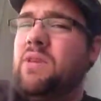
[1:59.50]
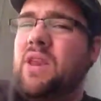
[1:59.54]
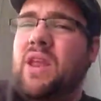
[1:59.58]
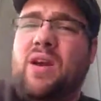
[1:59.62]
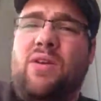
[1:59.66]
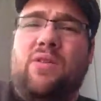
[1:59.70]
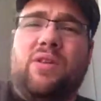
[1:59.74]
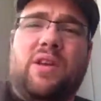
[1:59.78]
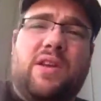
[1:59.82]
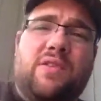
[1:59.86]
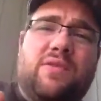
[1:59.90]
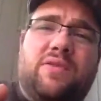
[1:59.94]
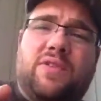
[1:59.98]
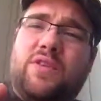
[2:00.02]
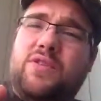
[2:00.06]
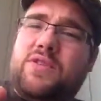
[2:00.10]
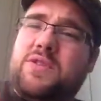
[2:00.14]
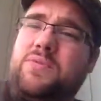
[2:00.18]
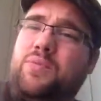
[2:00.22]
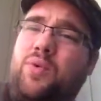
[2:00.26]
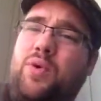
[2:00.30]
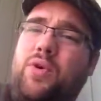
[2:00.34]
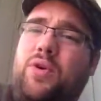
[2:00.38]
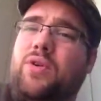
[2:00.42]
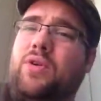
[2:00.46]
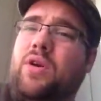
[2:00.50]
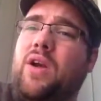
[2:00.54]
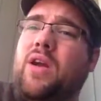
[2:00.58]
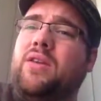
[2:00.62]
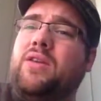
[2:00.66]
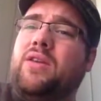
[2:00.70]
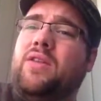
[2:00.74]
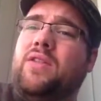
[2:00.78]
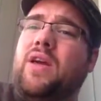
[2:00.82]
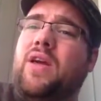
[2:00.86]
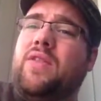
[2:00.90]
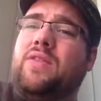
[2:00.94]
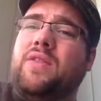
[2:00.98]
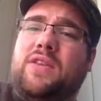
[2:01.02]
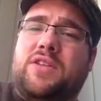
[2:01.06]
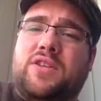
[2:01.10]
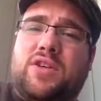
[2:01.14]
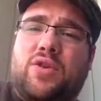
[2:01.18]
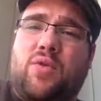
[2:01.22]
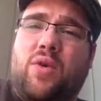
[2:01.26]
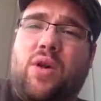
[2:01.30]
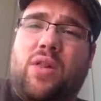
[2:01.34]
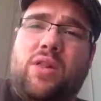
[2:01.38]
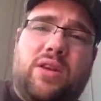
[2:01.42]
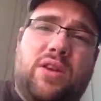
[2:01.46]
Now, if there's a poor grind on that, that's a
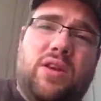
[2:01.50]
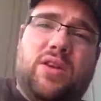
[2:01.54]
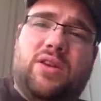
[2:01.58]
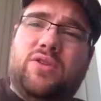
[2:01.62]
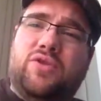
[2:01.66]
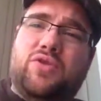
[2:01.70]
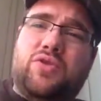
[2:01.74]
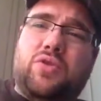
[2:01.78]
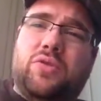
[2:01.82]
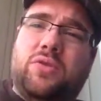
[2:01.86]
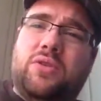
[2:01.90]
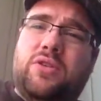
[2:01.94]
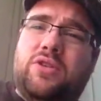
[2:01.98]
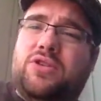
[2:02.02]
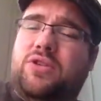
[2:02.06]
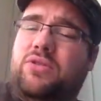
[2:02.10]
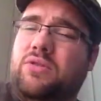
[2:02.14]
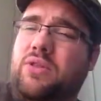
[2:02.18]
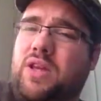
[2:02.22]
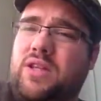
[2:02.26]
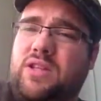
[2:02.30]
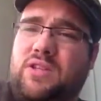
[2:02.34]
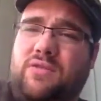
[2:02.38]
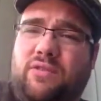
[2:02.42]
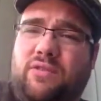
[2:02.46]
quality control issue, and that's